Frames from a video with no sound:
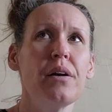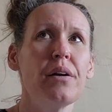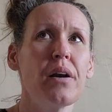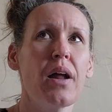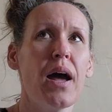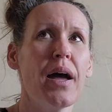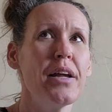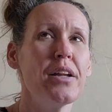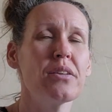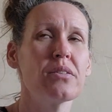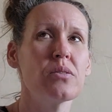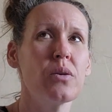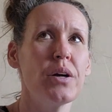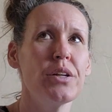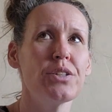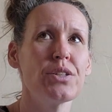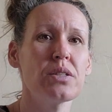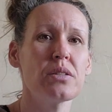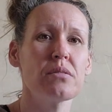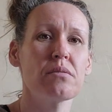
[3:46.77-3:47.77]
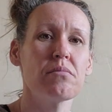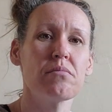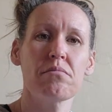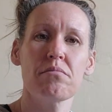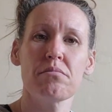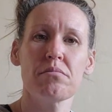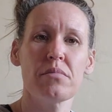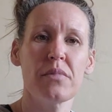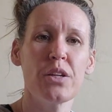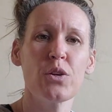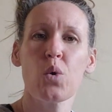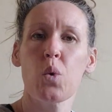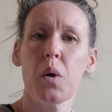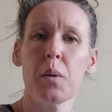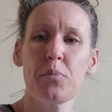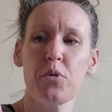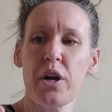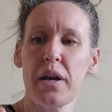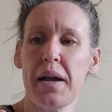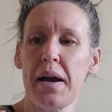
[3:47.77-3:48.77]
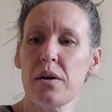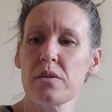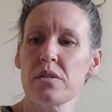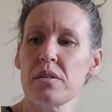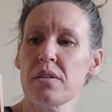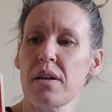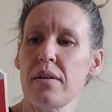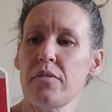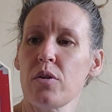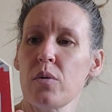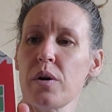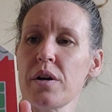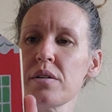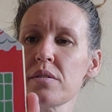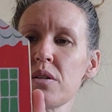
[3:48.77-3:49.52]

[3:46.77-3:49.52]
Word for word: And I, so I just incorporate houses everywhere.